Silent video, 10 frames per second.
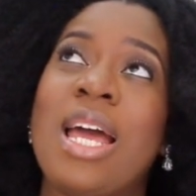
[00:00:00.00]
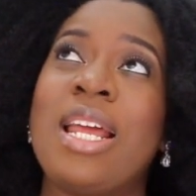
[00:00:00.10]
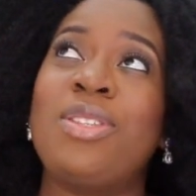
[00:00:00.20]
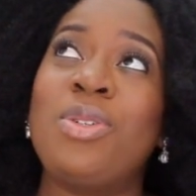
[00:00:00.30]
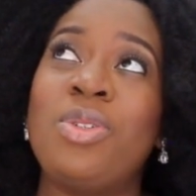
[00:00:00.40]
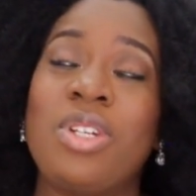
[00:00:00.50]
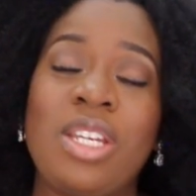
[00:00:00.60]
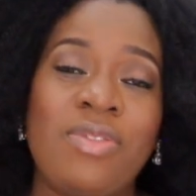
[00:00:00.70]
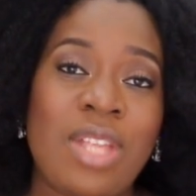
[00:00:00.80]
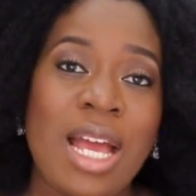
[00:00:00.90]
And I don't know
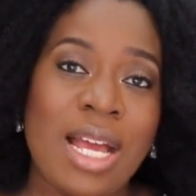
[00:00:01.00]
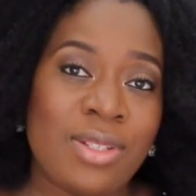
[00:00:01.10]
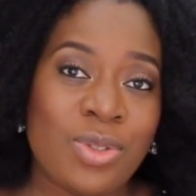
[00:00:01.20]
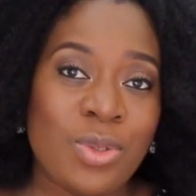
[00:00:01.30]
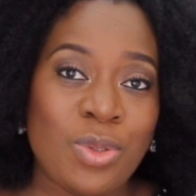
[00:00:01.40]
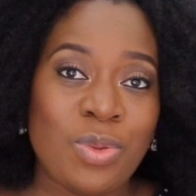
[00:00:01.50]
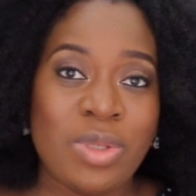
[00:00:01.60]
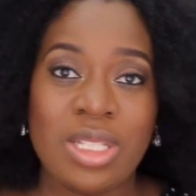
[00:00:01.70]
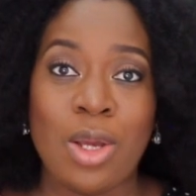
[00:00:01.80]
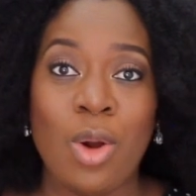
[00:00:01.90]
if that has to do
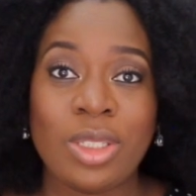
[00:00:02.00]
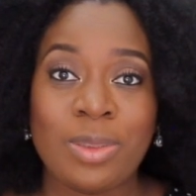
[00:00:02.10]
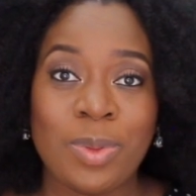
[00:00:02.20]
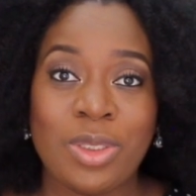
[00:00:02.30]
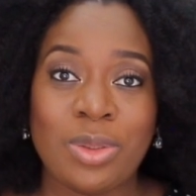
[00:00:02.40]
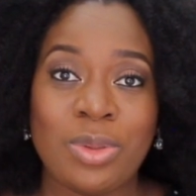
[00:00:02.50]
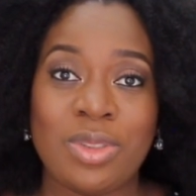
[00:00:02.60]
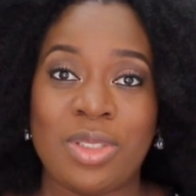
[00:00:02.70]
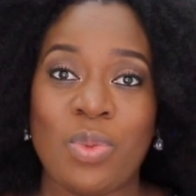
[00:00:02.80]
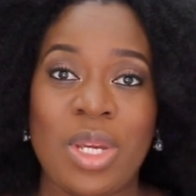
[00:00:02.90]
with the
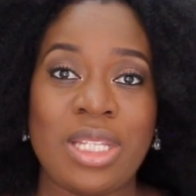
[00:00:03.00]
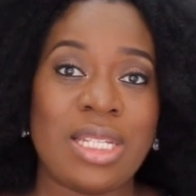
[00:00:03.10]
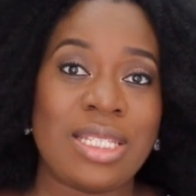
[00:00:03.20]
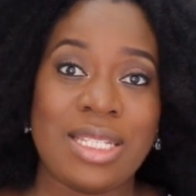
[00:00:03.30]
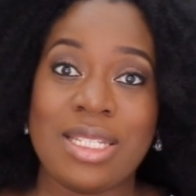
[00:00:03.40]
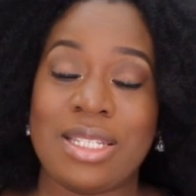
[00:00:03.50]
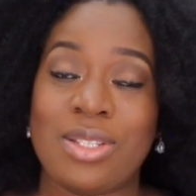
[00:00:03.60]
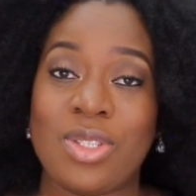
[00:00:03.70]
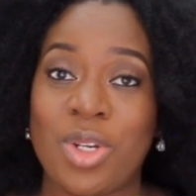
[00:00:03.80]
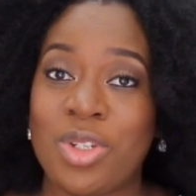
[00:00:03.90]
hospital, the way they did
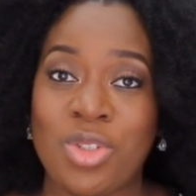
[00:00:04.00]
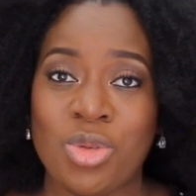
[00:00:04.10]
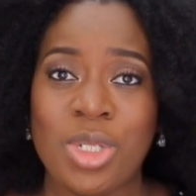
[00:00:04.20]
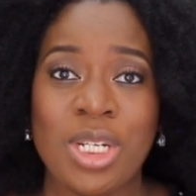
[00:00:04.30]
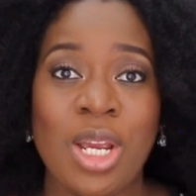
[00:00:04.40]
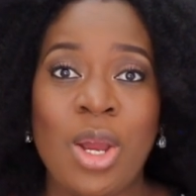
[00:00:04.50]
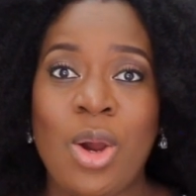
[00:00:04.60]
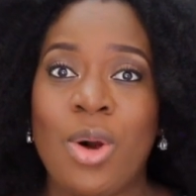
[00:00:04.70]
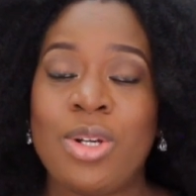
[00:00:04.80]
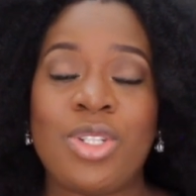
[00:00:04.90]
the surgery,
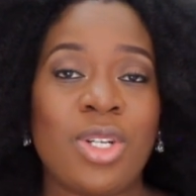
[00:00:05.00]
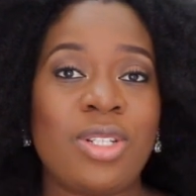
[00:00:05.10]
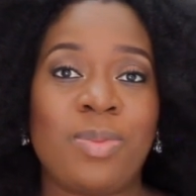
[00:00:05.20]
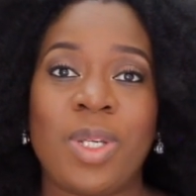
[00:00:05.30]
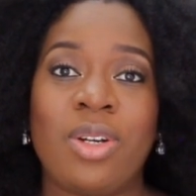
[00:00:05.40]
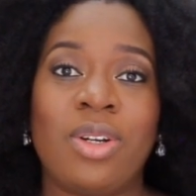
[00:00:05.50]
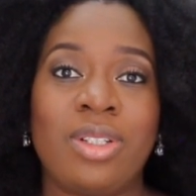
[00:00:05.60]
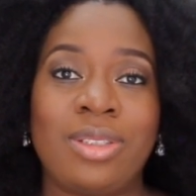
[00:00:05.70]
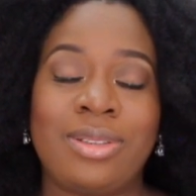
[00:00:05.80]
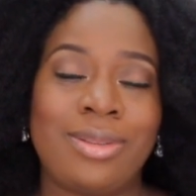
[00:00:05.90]
or just
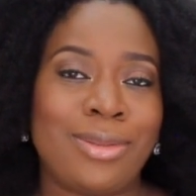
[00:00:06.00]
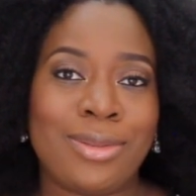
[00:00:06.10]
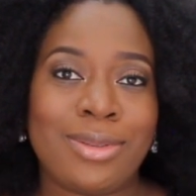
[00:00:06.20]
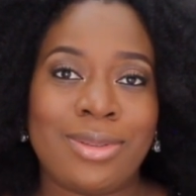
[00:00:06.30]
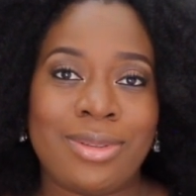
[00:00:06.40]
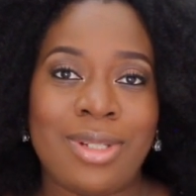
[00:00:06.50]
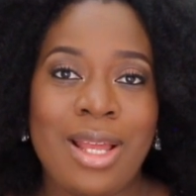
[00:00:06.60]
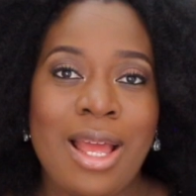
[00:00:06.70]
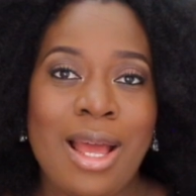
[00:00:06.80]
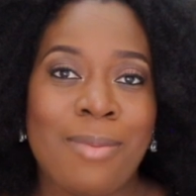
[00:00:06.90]
because, you know,
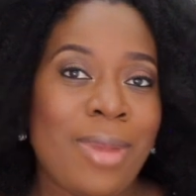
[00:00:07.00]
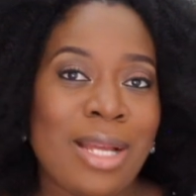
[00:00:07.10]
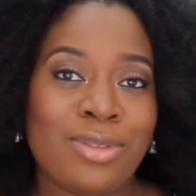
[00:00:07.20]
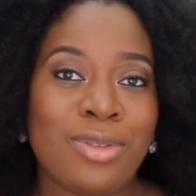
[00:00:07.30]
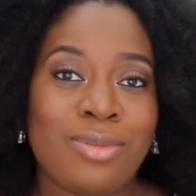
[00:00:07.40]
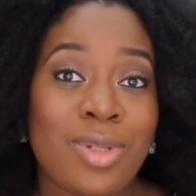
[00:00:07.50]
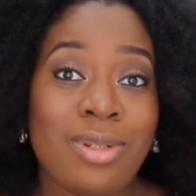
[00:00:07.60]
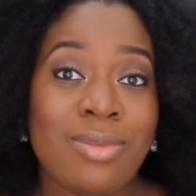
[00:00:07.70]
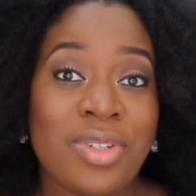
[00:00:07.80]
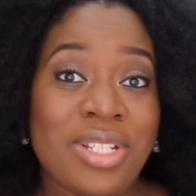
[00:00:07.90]
I'm an
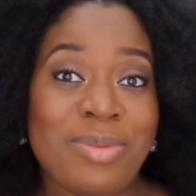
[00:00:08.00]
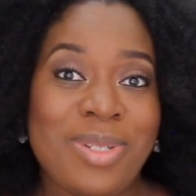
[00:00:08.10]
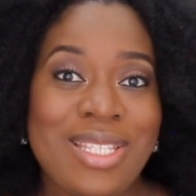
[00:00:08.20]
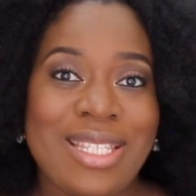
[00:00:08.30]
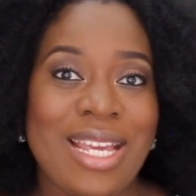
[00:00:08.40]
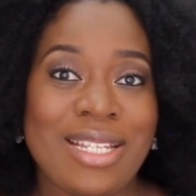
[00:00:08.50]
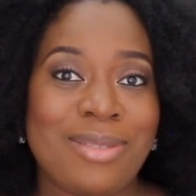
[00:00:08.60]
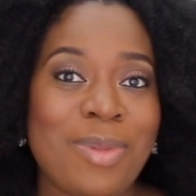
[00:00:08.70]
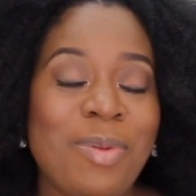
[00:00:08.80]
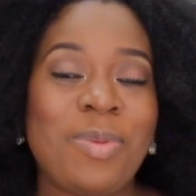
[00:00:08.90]
ogbologbo in the
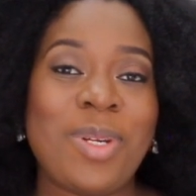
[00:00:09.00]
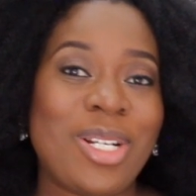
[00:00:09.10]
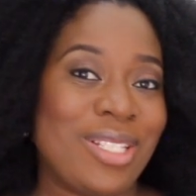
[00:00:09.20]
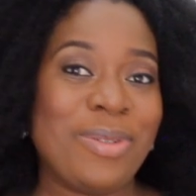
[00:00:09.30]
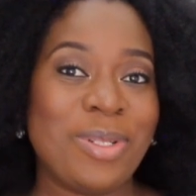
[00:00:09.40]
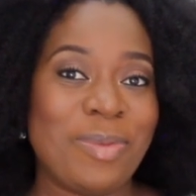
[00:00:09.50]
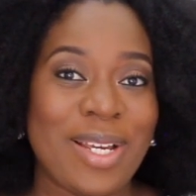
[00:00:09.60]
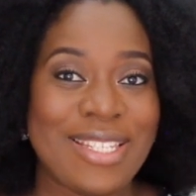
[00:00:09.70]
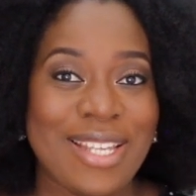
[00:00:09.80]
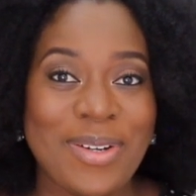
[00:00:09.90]
business. Maybe because it was
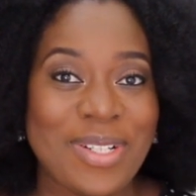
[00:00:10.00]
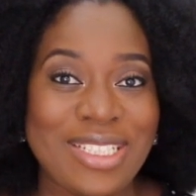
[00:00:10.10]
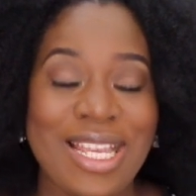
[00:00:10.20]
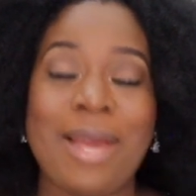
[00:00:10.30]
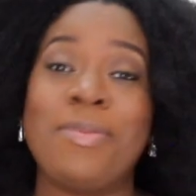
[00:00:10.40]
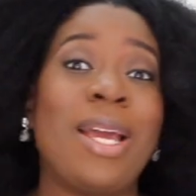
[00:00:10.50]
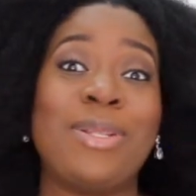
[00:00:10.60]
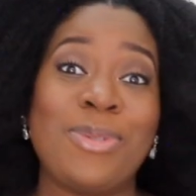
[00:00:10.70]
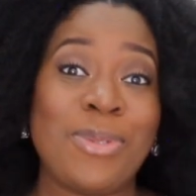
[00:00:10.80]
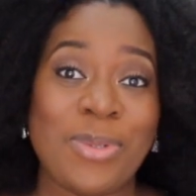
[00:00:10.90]
my second time,
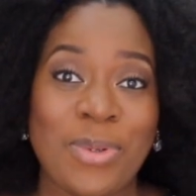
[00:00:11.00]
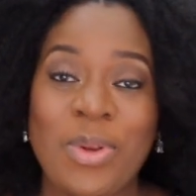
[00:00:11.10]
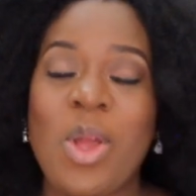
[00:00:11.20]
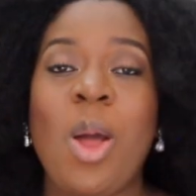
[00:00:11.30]
I don't know.